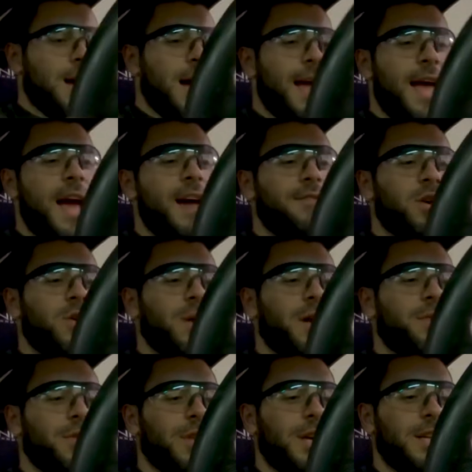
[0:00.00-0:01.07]
I have a
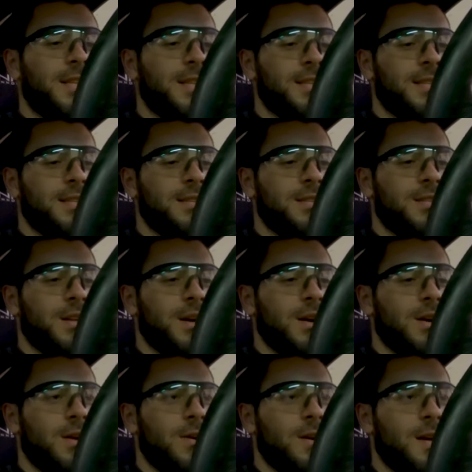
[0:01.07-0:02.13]
quick release,
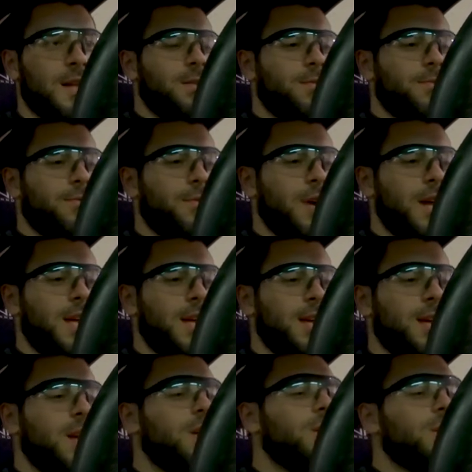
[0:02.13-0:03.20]
so right
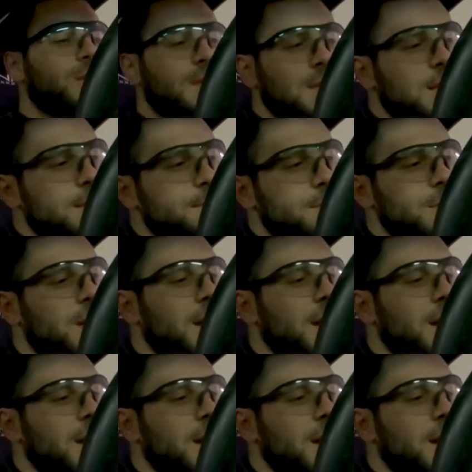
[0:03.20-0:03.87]
here seems